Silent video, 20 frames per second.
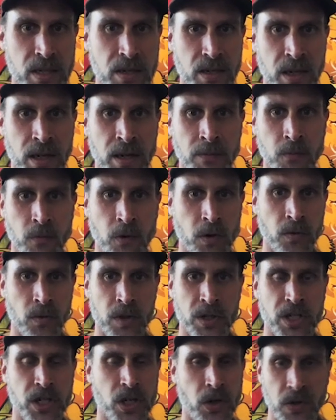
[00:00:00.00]
We're
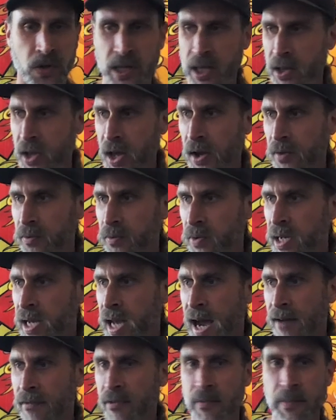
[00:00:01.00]
showing that we
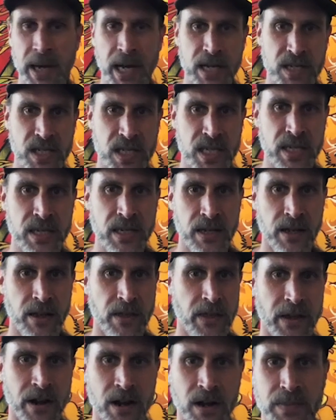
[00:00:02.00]
have the medicine and the
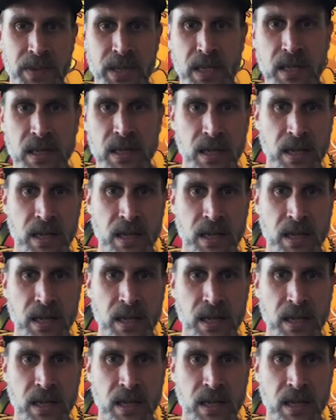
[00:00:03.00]
therapy